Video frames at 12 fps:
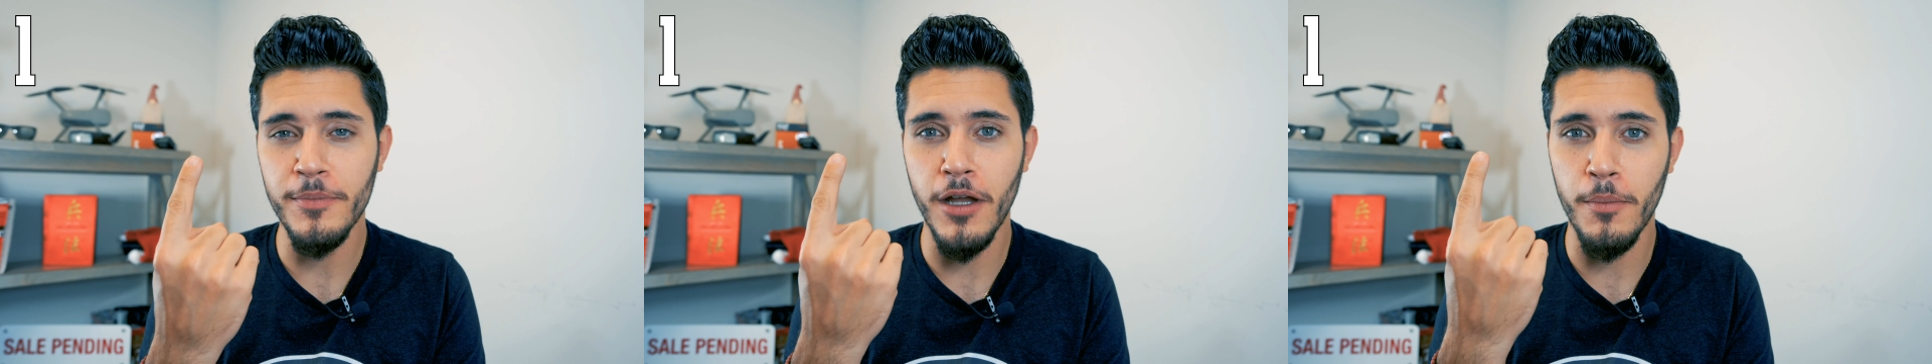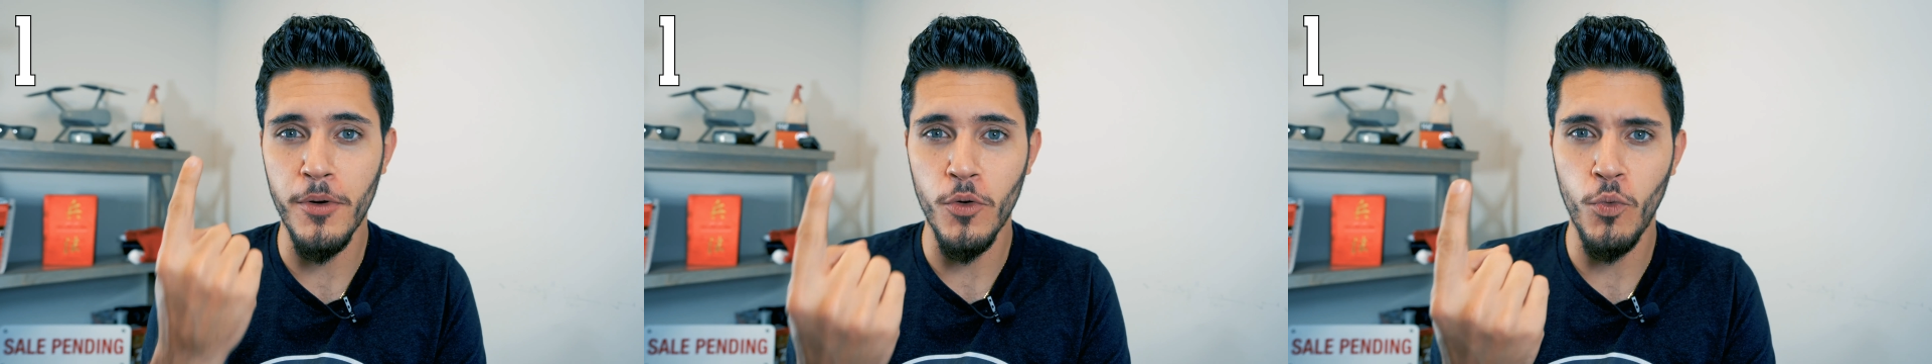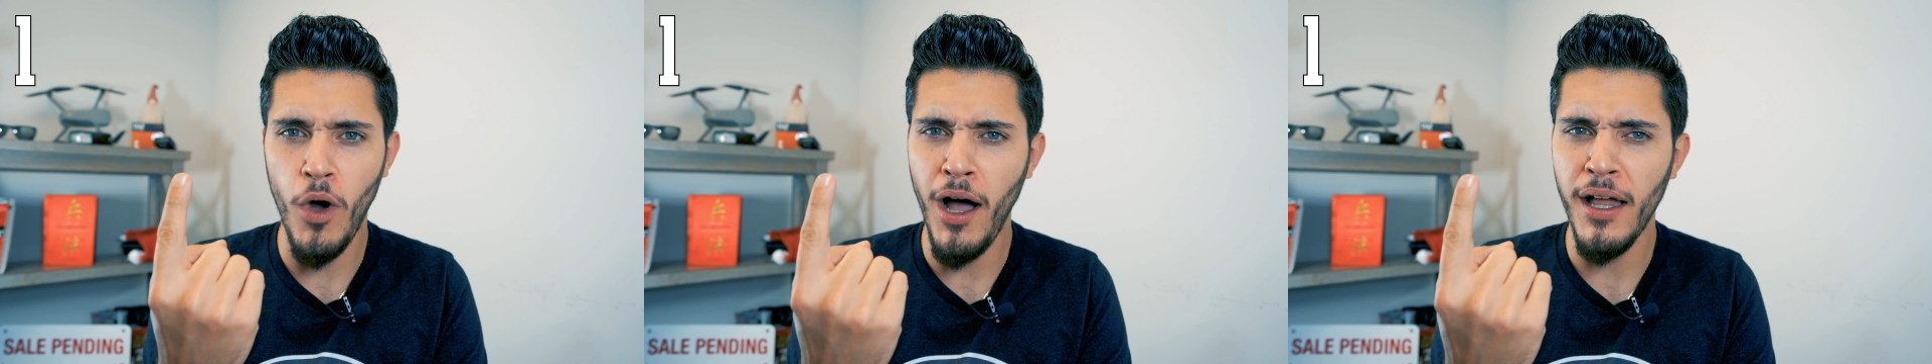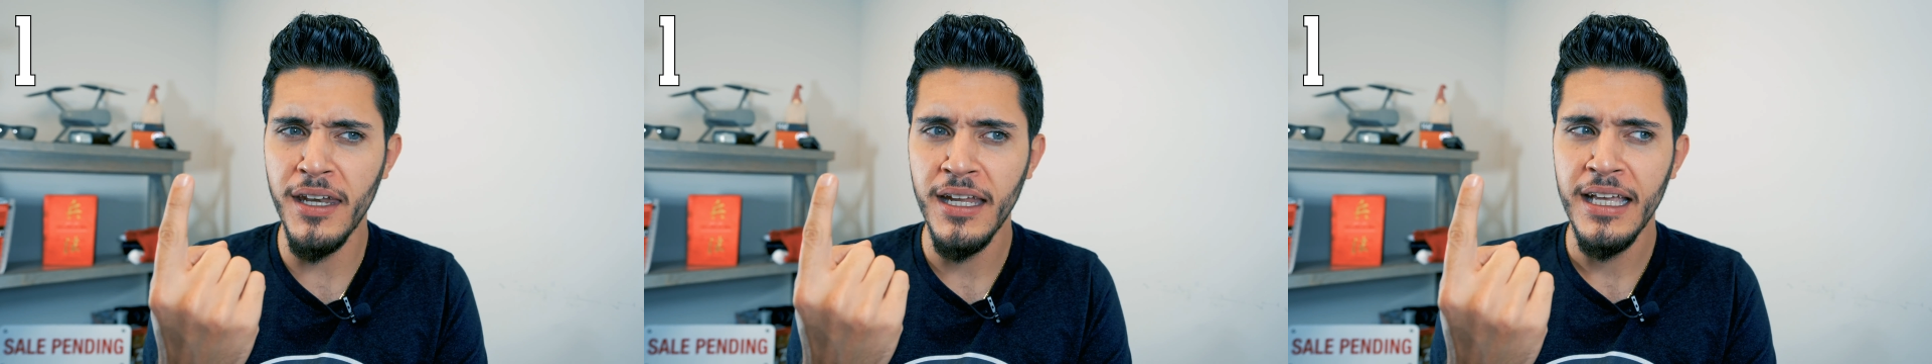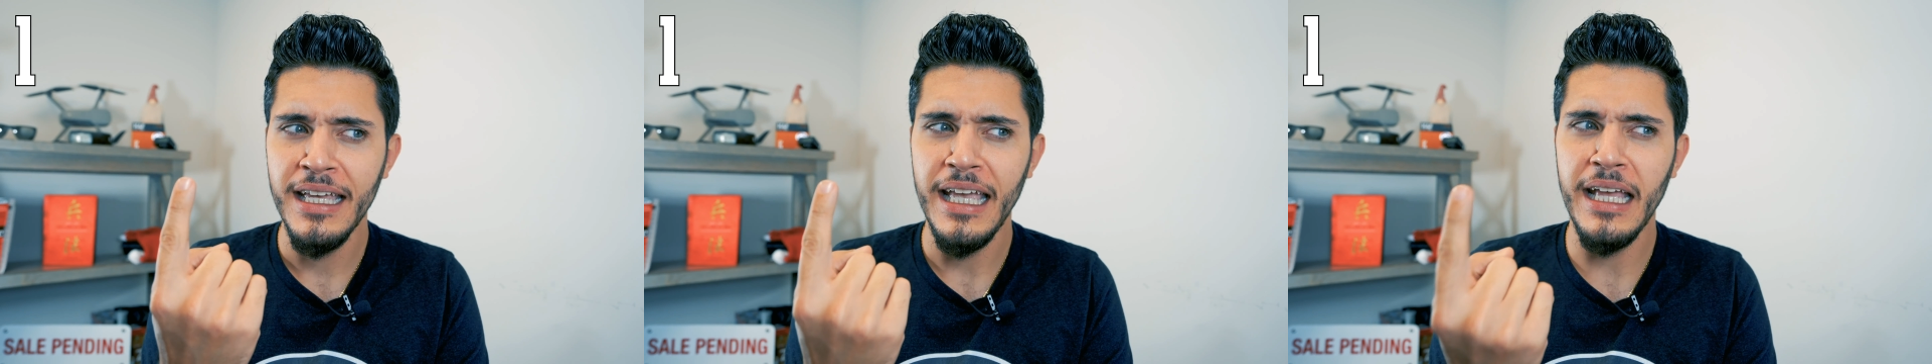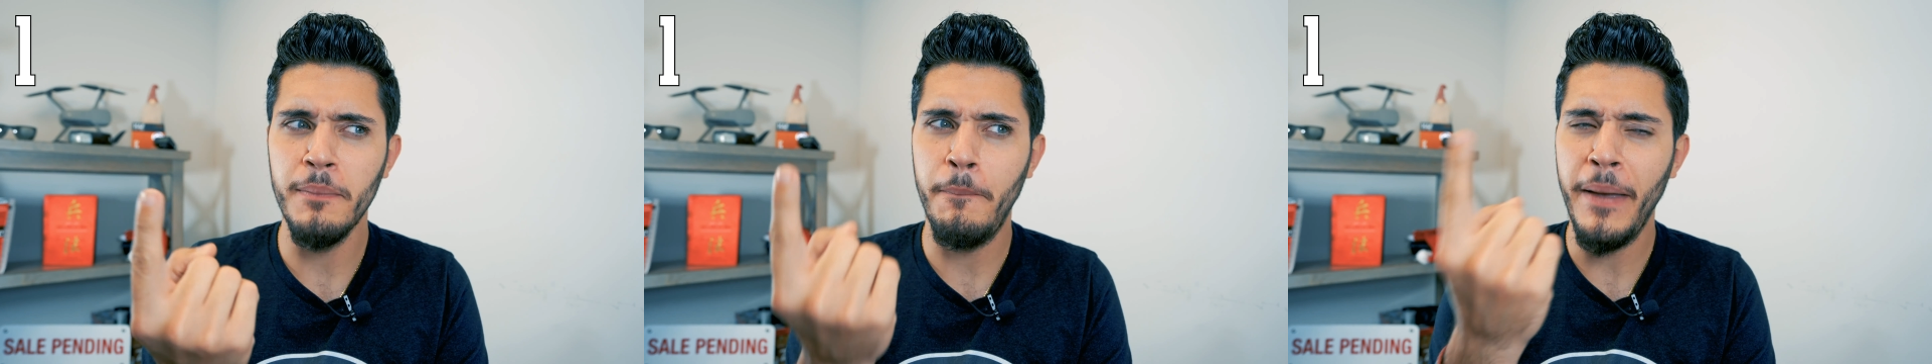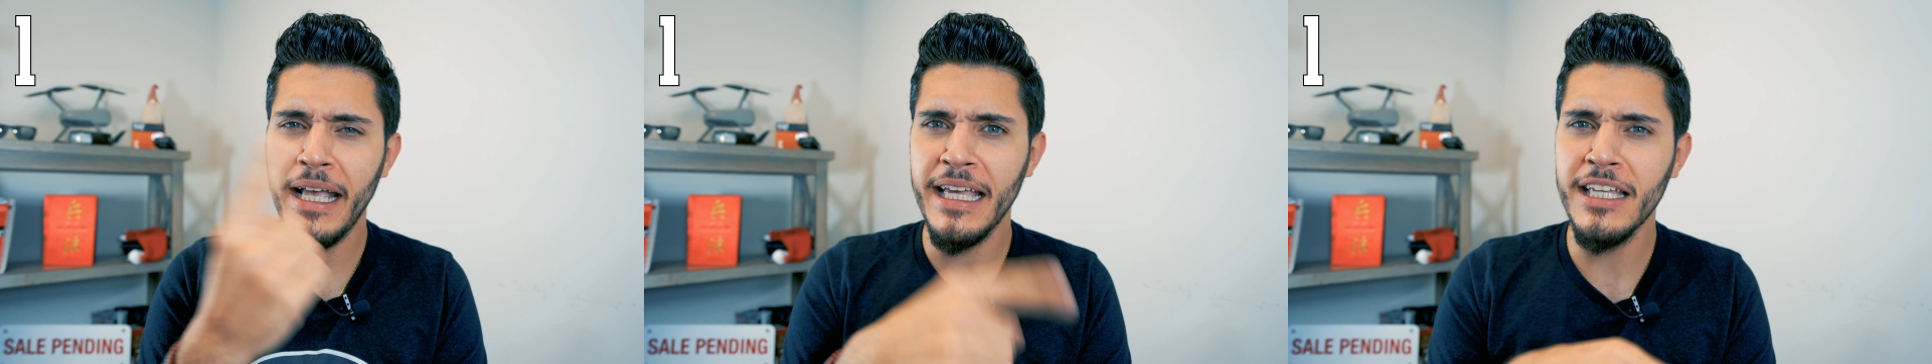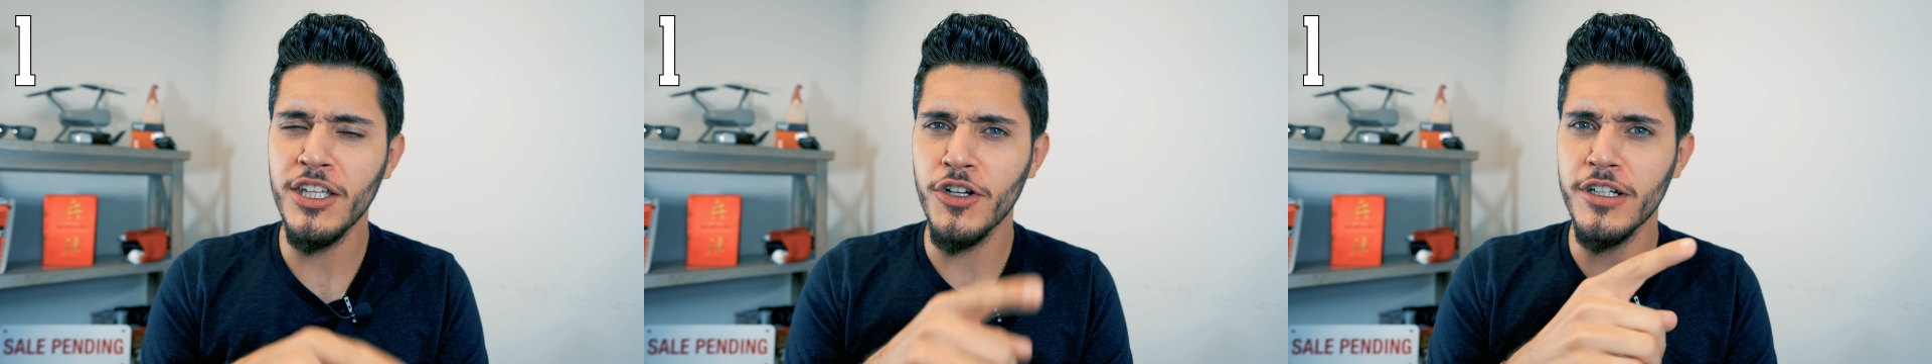number 1 in picking your